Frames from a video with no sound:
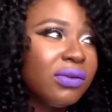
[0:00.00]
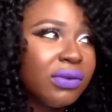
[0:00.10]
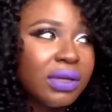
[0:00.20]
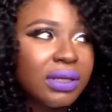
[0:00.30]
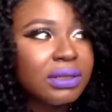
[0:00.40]

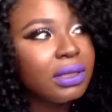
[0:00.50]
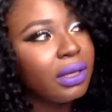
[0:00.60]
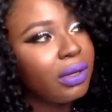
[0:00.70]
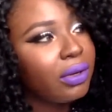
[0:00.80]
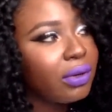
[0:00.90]
For this
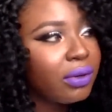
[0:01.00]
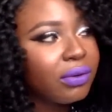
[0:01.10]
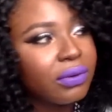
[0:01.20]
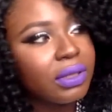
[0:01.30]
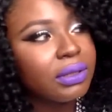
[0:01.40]
hair,
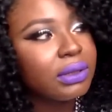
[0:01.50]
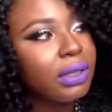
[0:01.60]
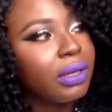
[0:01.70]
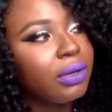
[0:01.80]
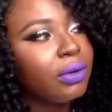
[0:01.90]
for this
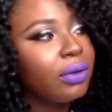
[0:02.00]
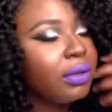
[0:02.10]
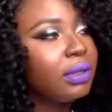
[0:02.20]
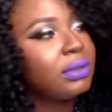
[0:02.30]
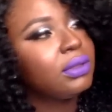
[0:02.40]
hair,
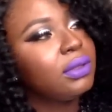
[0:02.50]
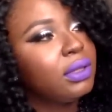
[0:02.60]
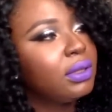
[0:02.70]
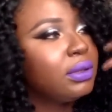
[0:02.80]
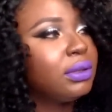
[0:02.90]
this
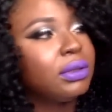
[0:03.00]
unit.